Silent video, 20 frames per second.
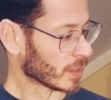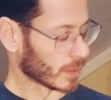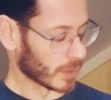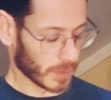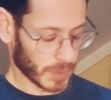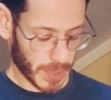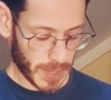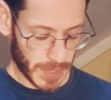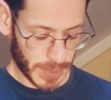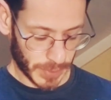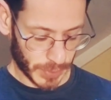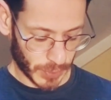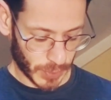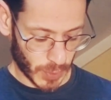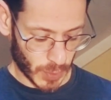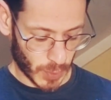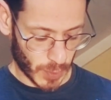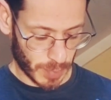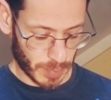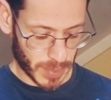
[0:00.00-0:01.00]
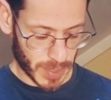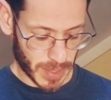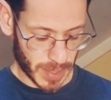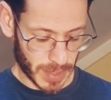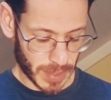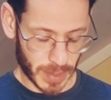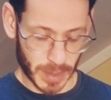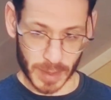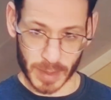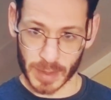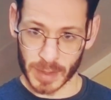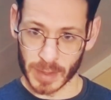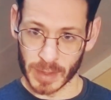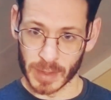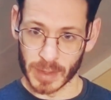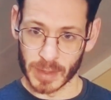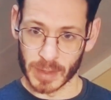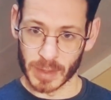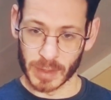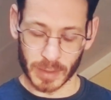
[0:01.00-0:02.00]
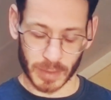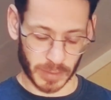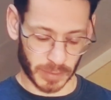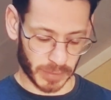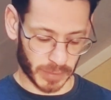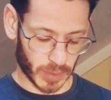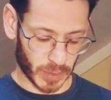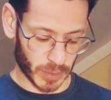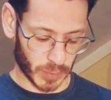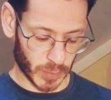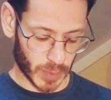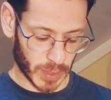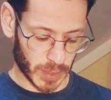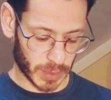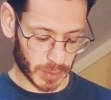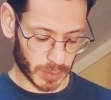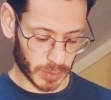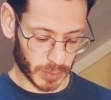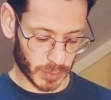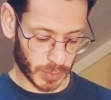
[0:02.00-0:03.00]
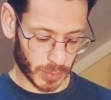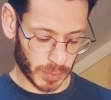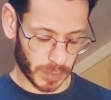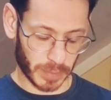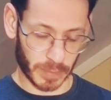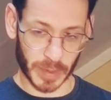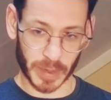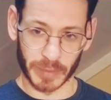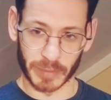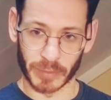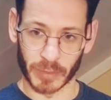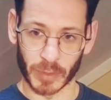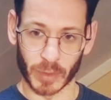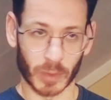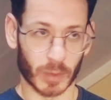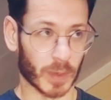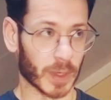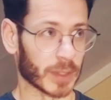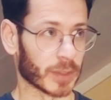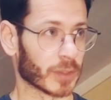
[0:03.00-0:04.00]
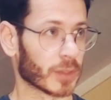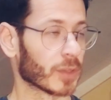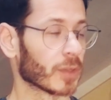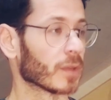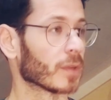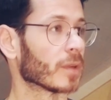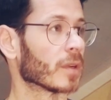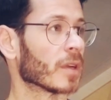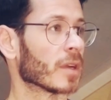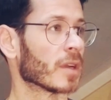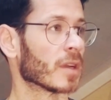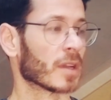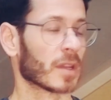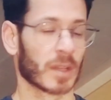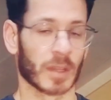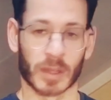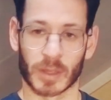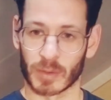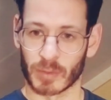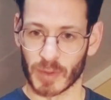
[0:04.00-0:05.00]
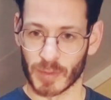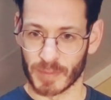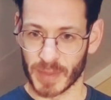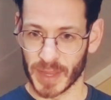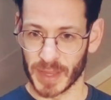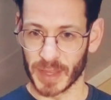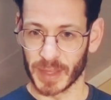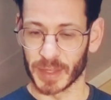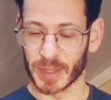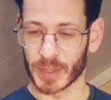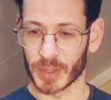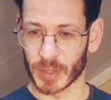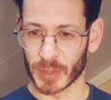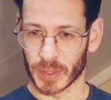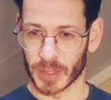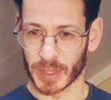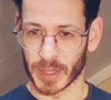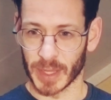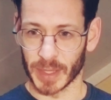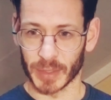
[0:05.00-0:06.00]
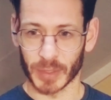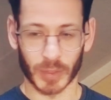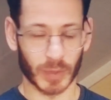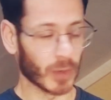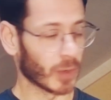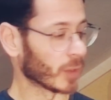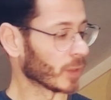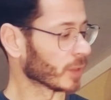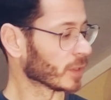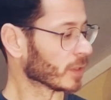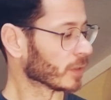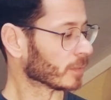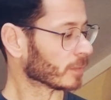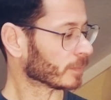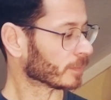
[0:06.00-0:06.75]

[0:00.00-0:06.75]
Okay, so we play 4 and 1, 2, 3, 4, 1, 2, repeating this on the next chord.